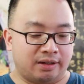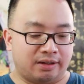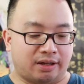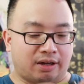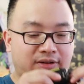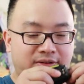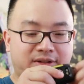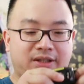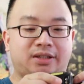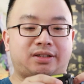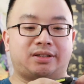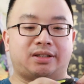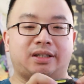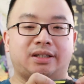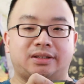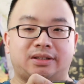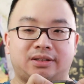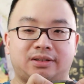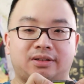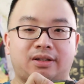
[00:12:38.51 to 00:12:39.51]
Now this
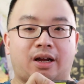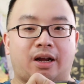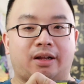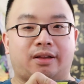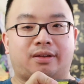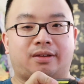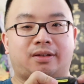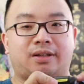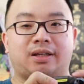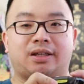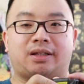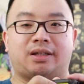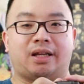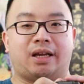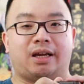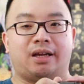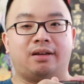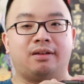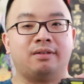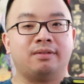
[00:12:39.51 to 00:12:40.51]
is not the
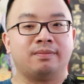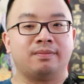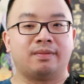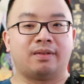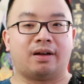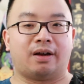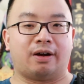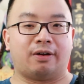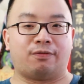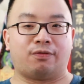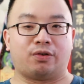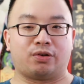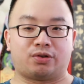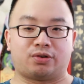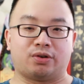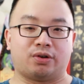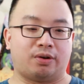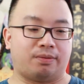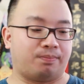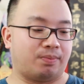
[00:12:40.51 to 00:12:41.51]
thing for
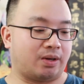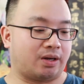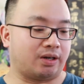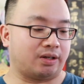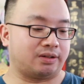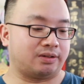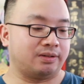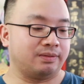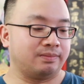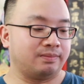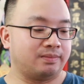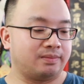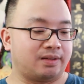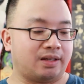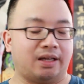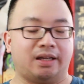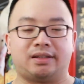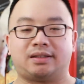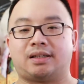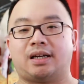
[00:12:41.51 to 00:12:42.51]
sure, because
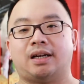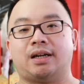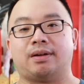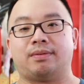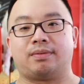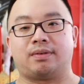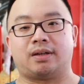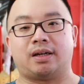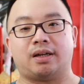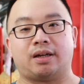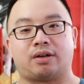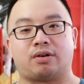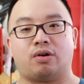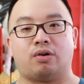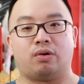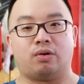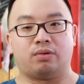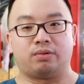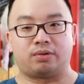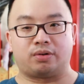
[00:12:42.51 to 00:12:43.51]
it's kind of
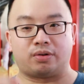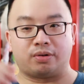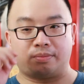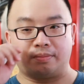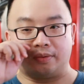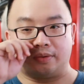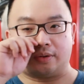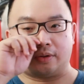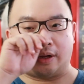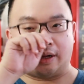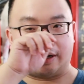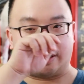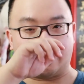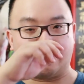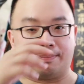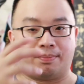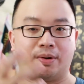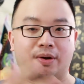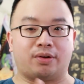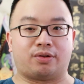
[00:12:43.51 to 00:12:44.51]
cold to
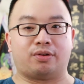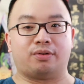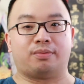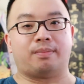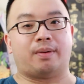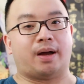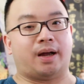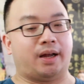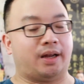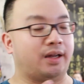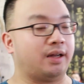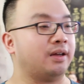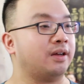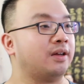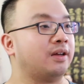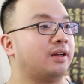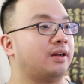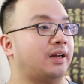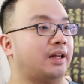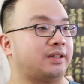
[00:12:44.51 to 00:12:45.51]
compared to my,
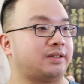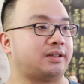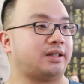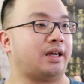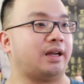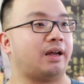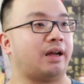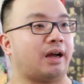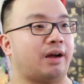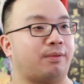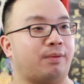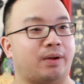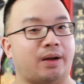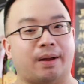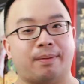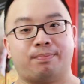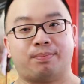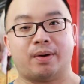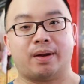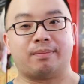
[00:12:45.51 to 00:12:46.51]
let's say, when
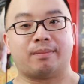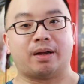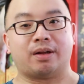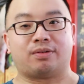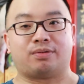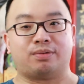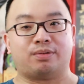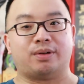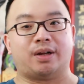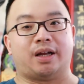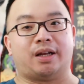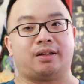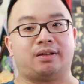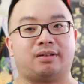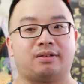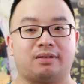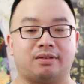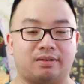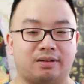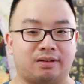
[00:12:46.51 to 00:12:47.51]
I bring my Through
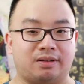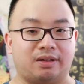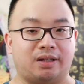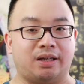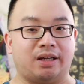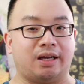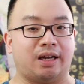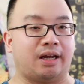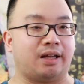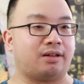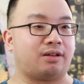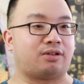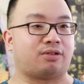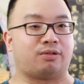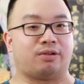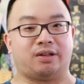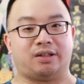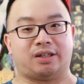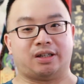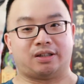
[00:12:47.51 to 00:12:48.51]
Night
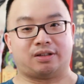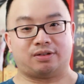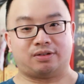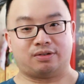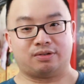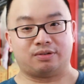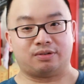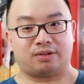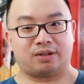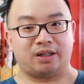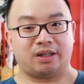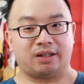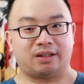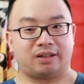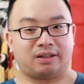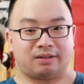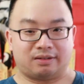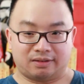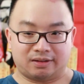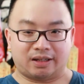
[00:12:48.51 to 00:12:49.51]
TN36 UT,
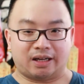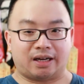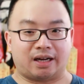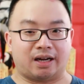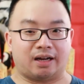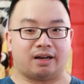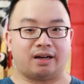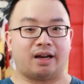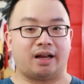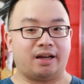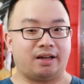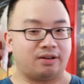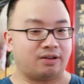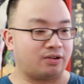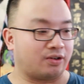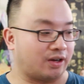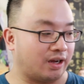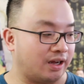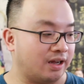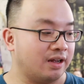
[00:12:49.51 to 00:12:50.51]
that kind of light.
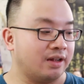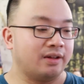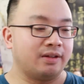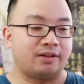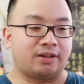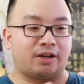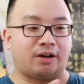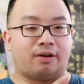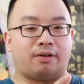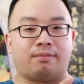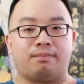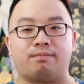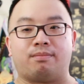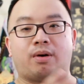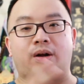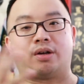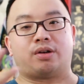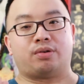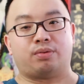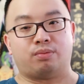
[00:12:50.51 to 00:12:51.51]
Okay, they are
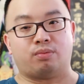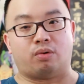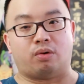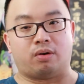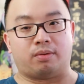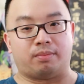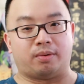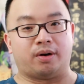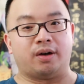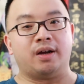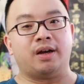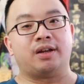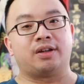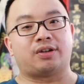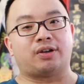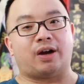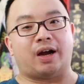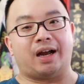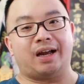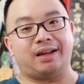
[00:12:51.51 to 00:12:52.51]
much warmer.
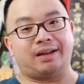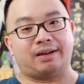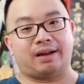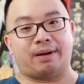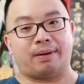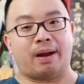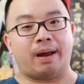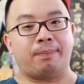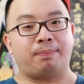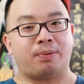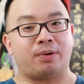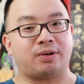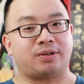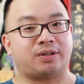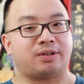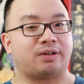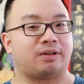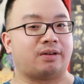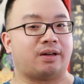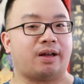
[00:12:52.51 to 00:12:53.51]
So I
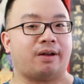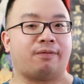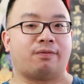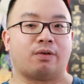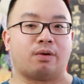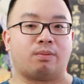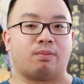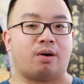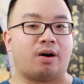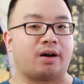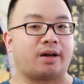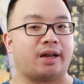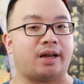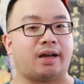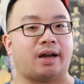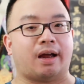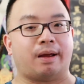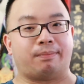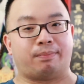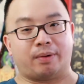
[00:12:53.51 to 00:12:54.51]
personally, for
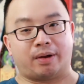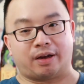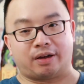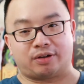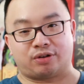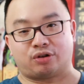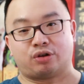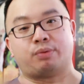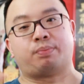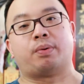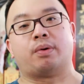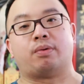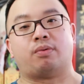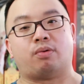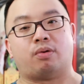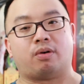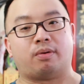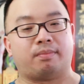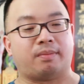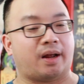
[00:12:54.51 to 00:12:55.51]
walking, I bring a super
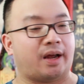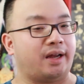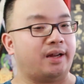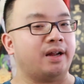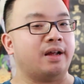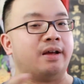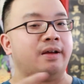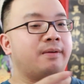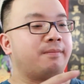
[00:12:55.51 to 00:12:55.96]
warm light.